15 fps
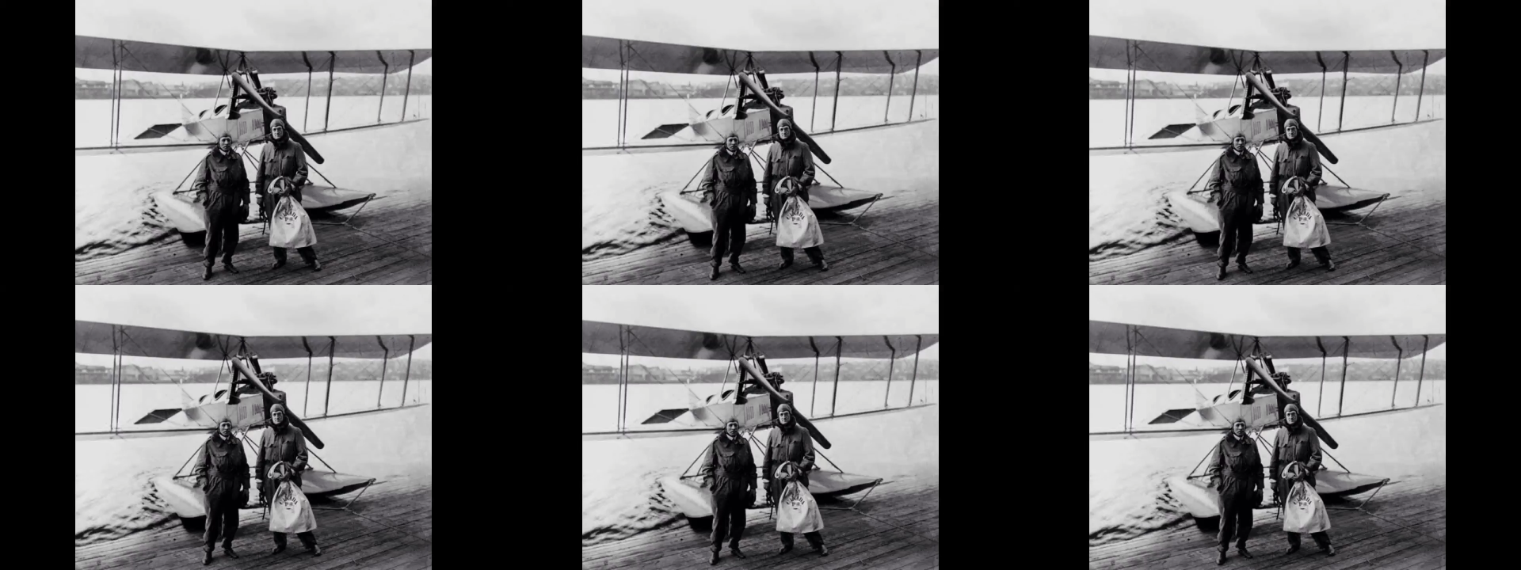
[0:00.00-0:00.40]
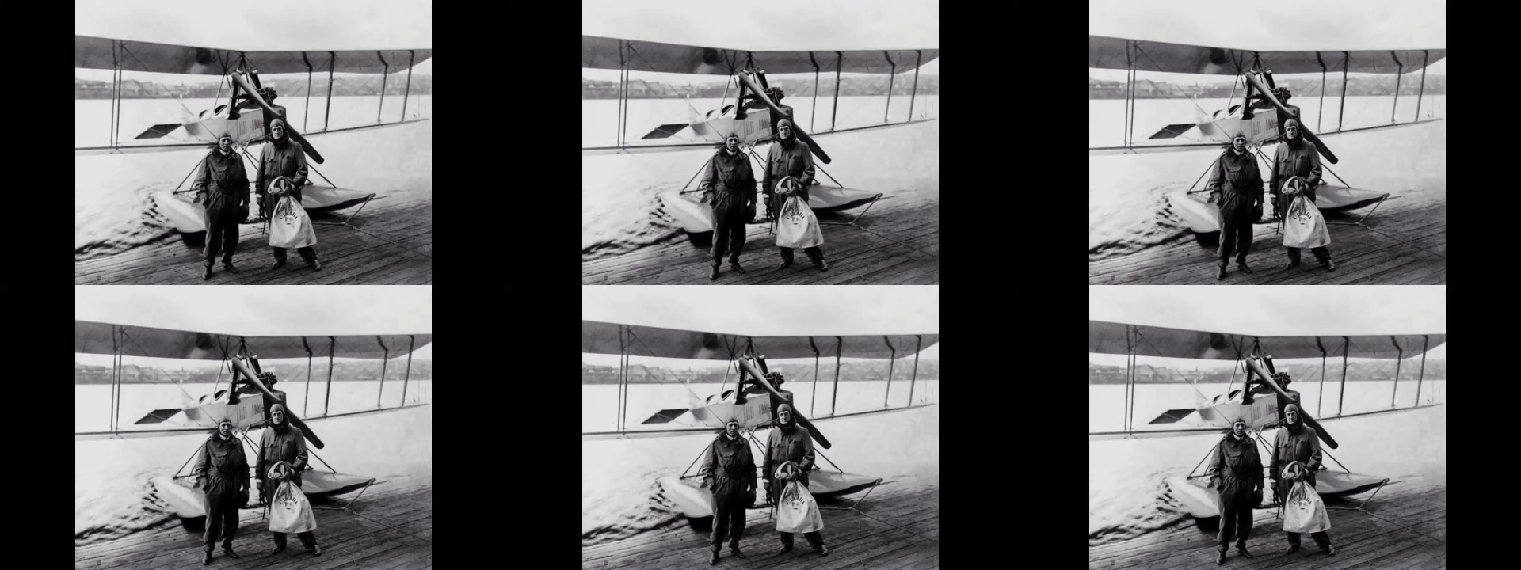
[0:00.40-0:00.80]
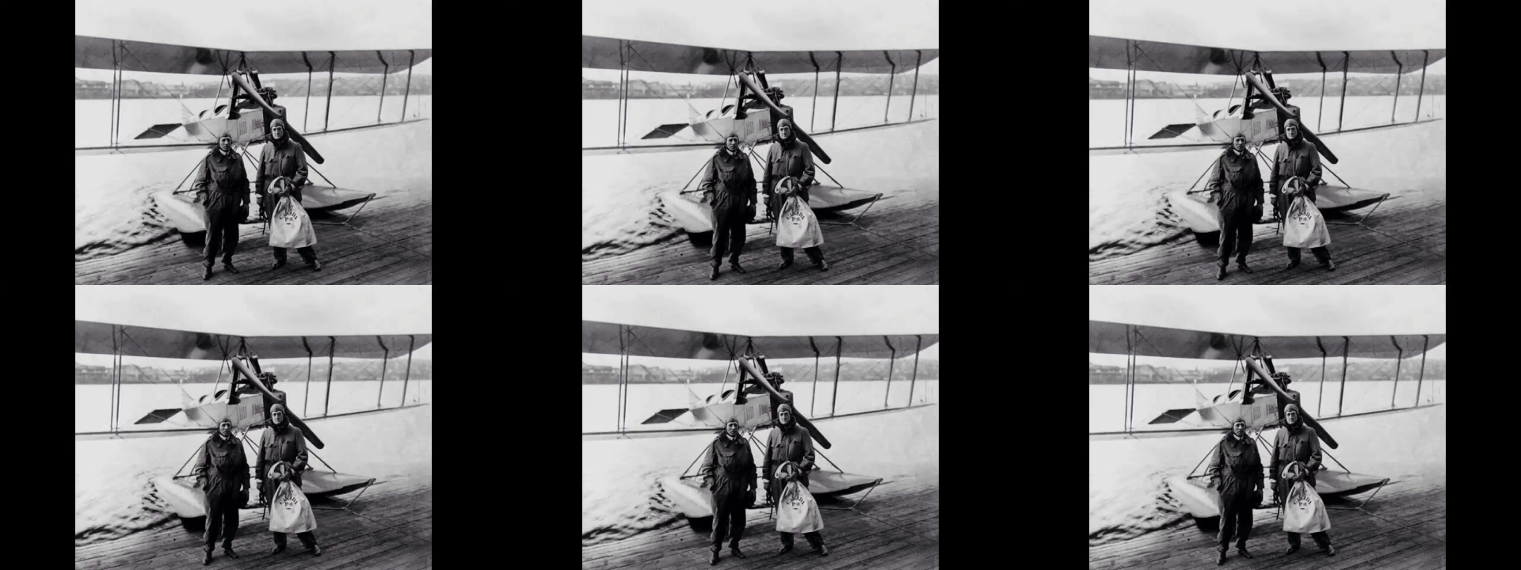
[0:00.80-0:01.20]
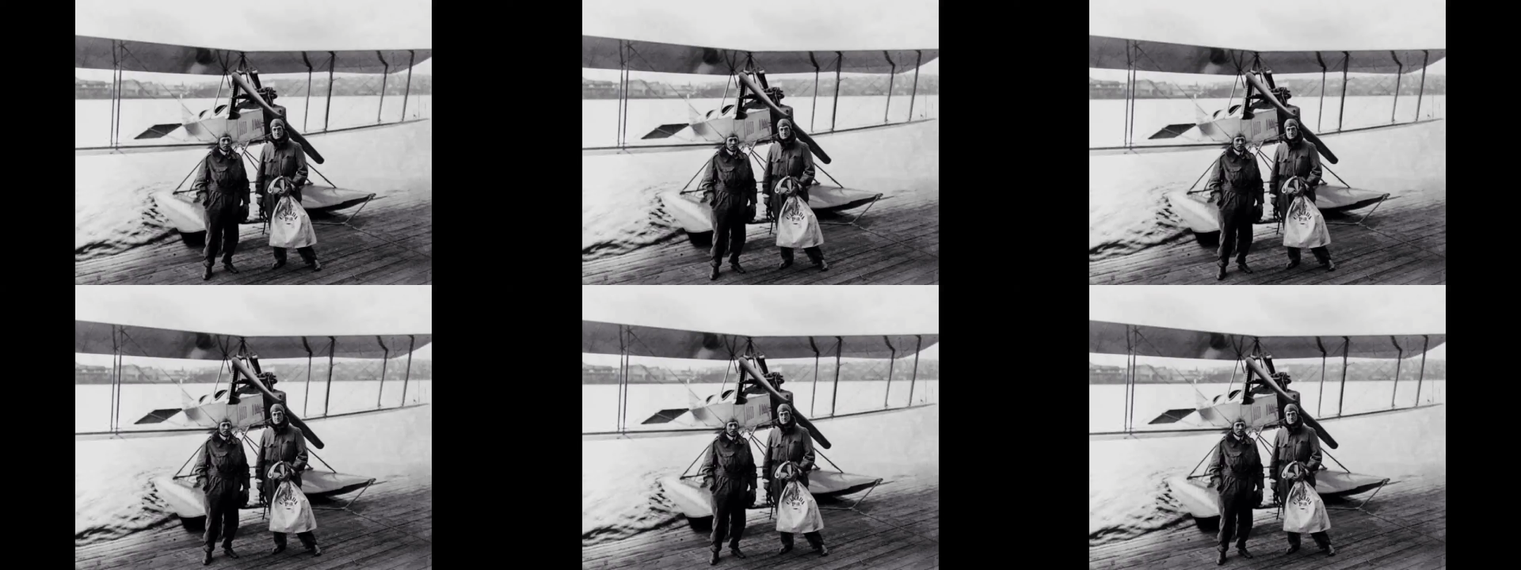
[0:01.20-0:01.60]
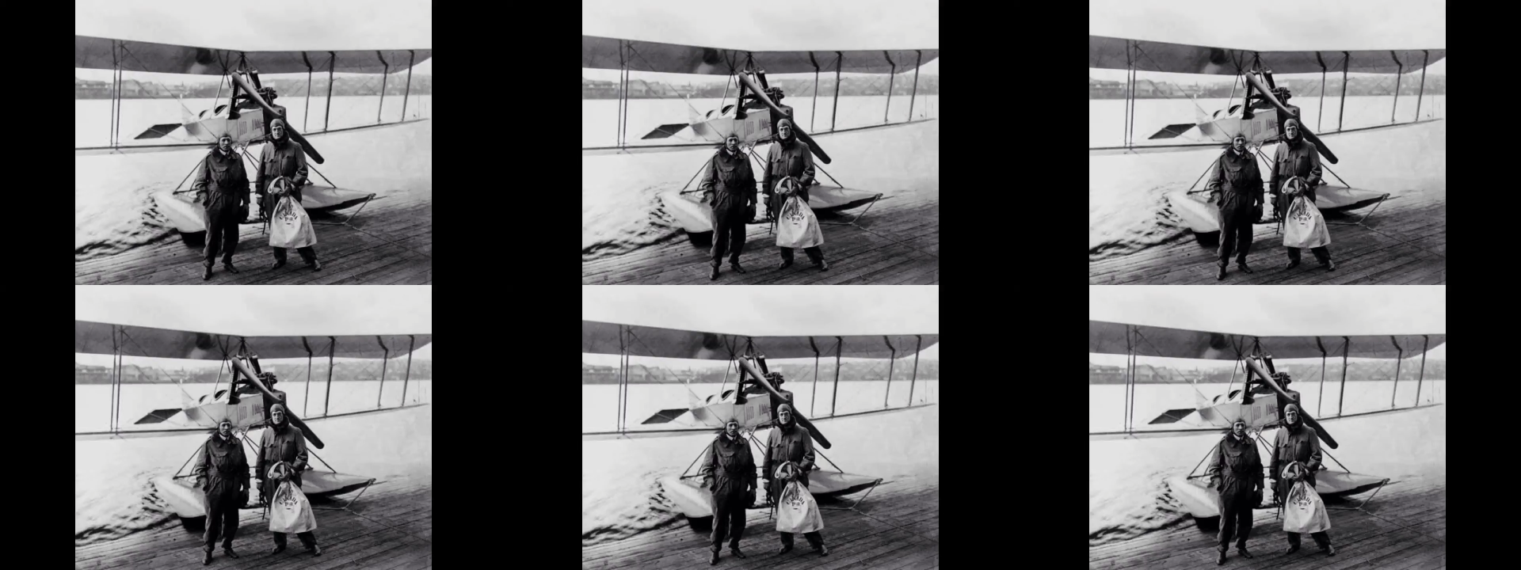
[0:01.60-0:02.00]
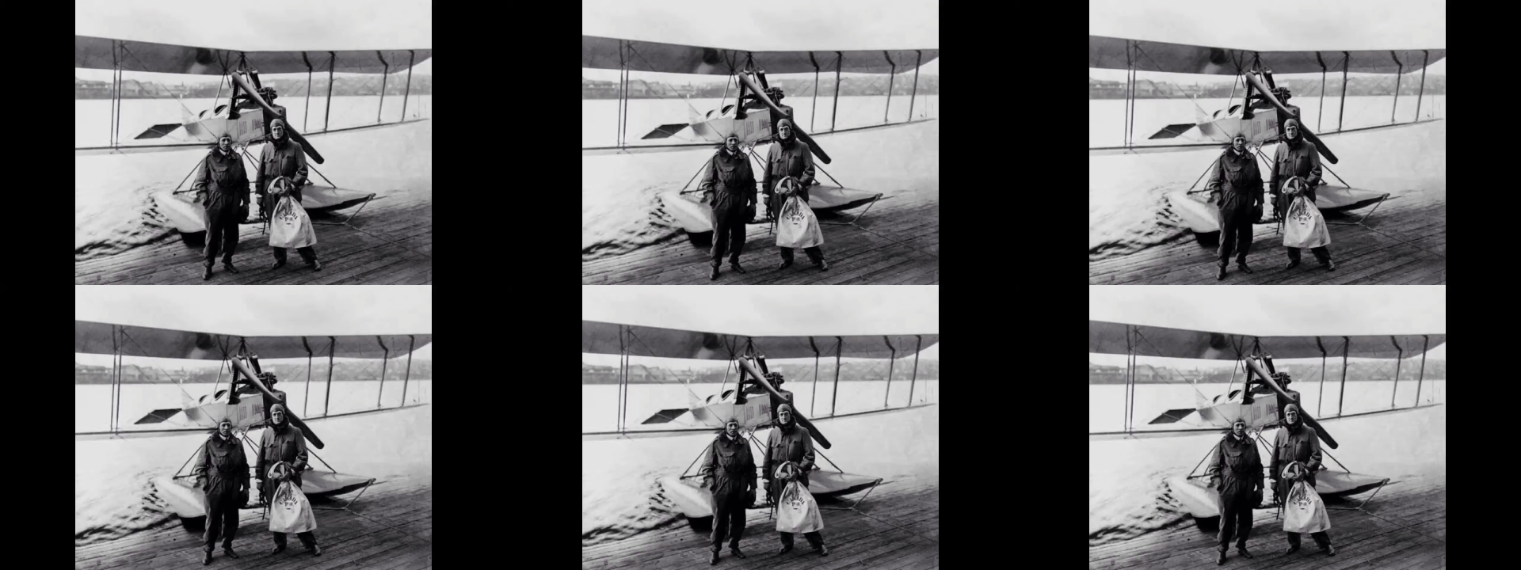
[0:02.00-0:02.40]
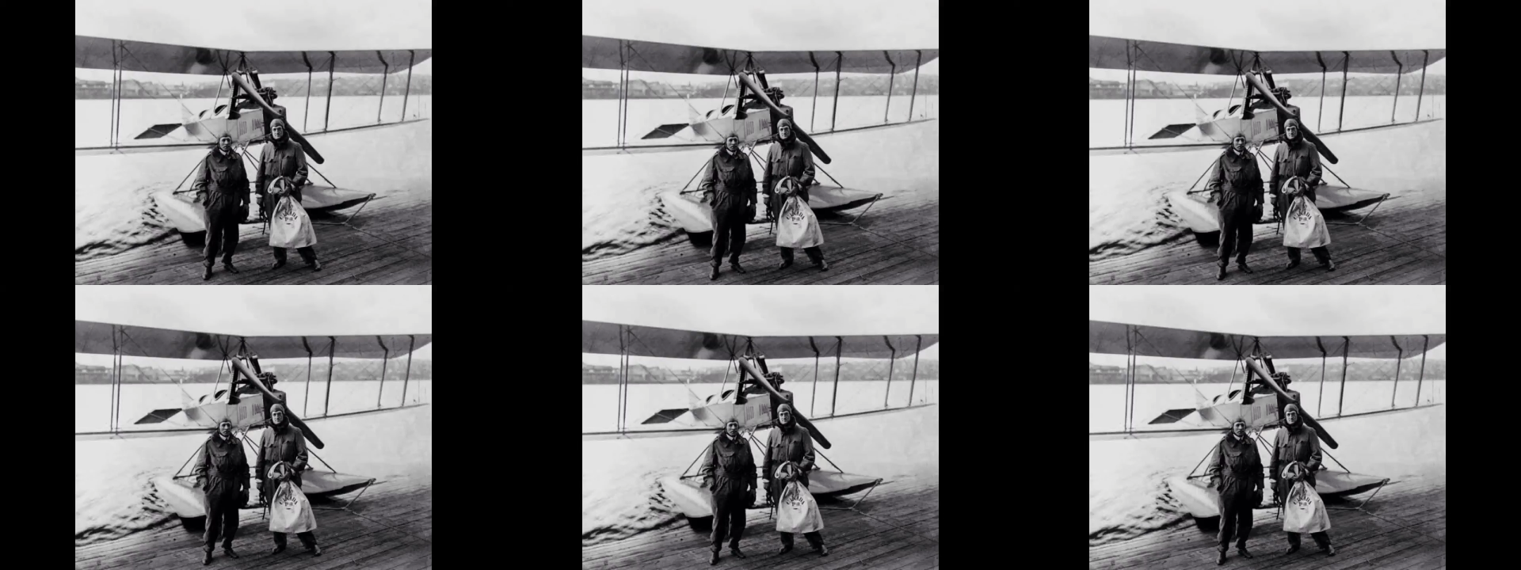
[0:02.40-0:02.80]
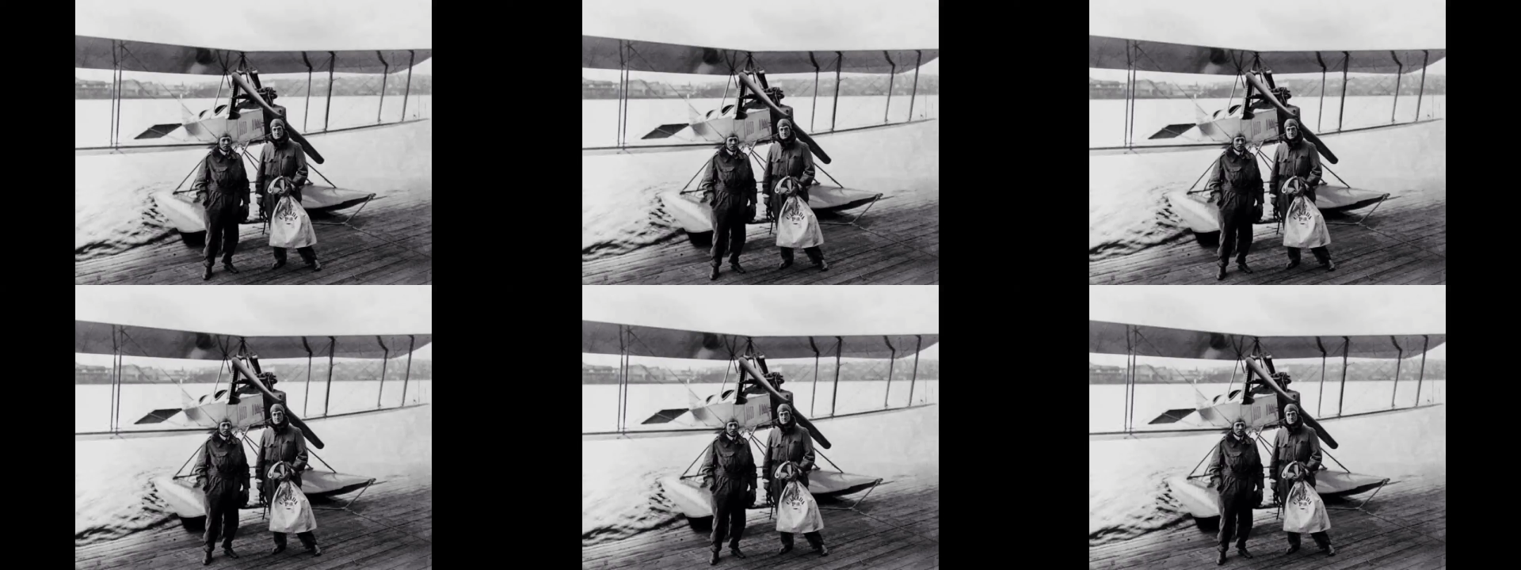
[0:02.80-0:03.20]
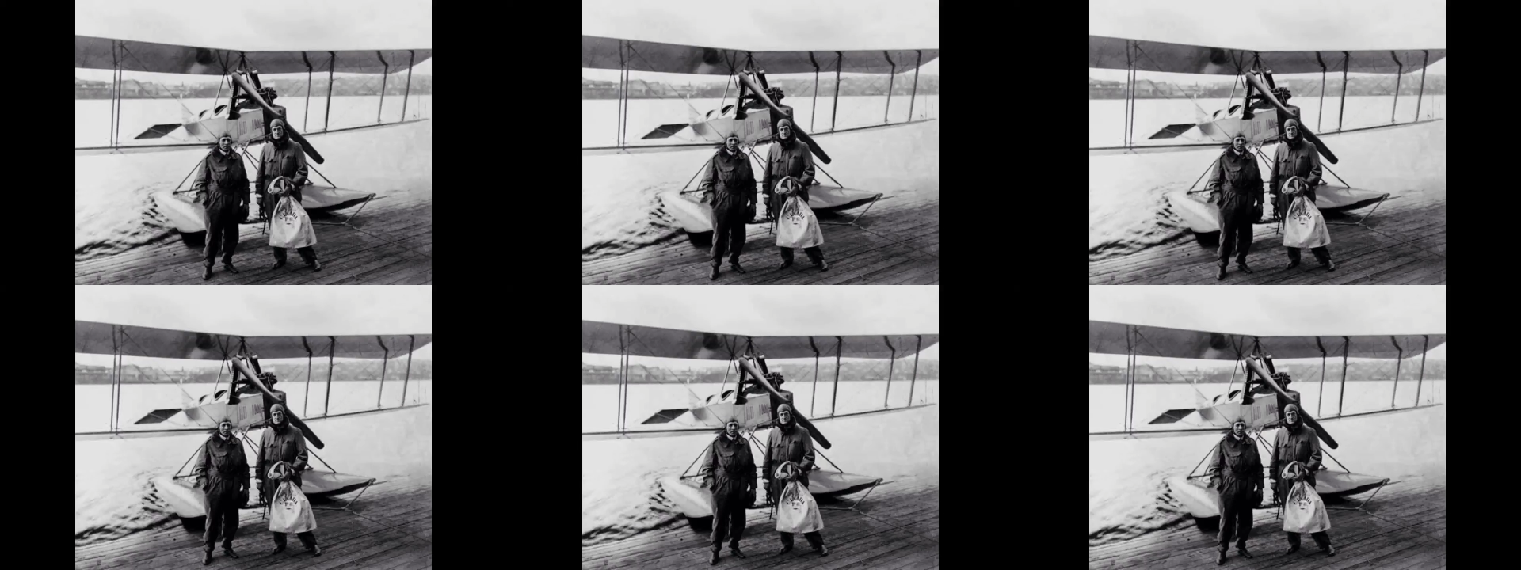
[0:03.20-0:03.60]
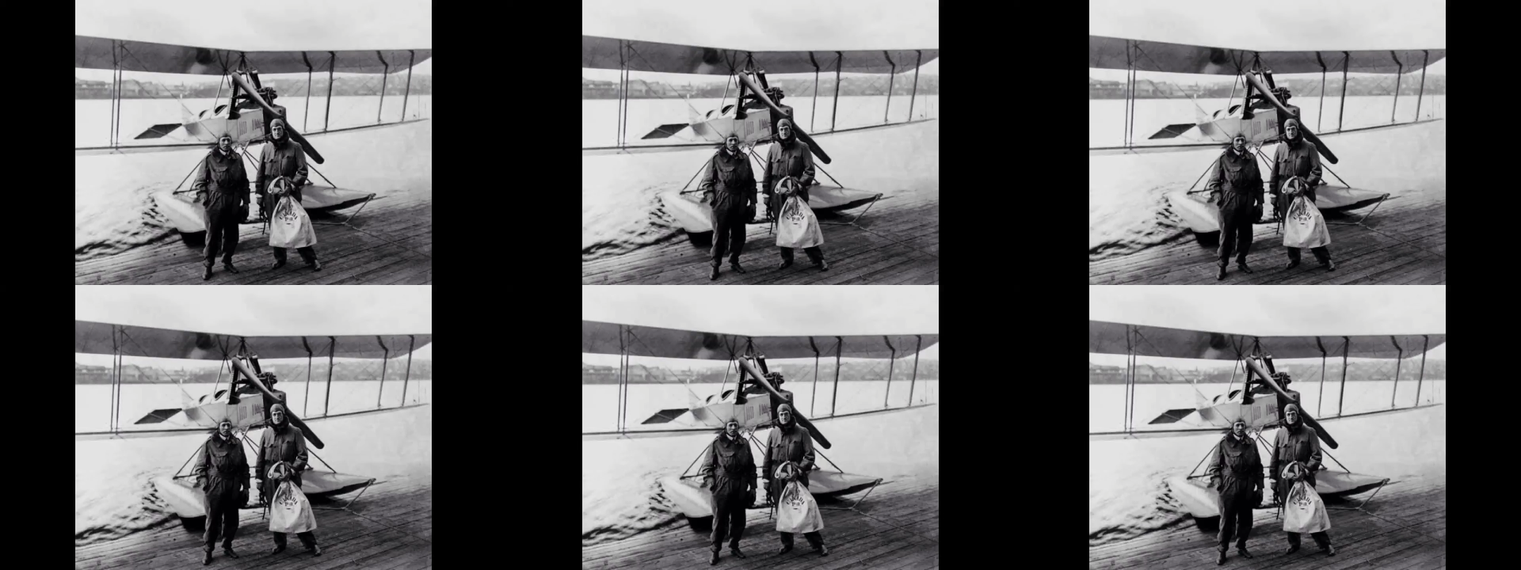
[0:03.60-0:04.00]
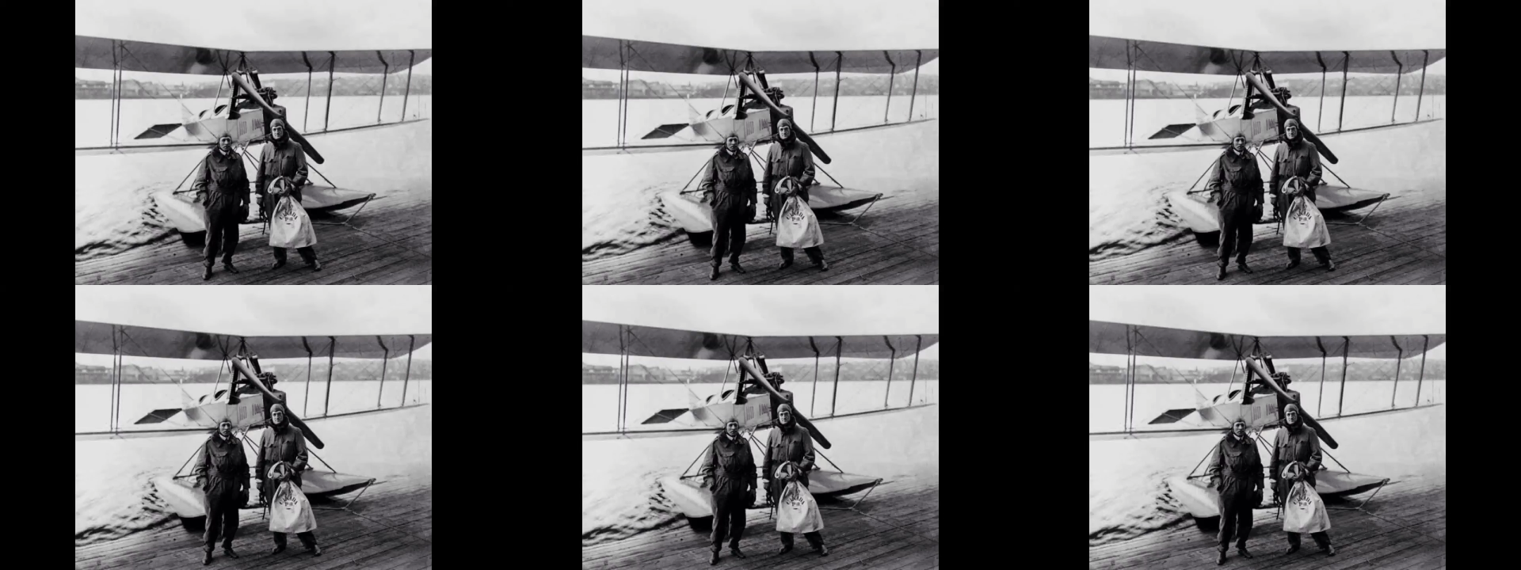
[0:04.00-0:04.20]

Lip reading: Nobody's mouth can be seen.